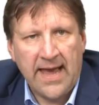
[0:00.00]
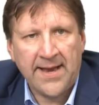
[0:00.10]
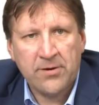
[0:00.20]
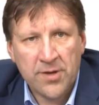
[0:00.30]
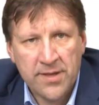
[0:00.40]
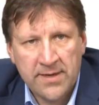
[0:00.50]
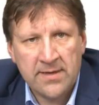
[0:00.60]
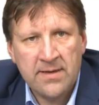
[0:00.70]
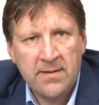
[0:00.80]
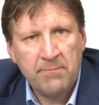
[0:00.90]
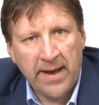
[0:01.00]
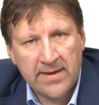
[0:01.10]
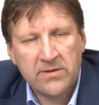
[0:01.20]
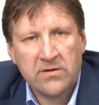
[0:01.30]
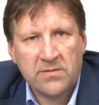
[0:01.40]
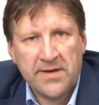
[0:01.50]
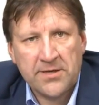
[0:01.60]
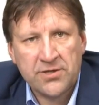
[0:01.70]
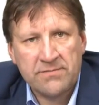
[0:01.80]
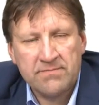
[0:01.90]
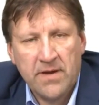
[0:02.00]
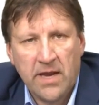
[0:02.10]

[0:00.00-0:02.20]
and consider pilot contamination,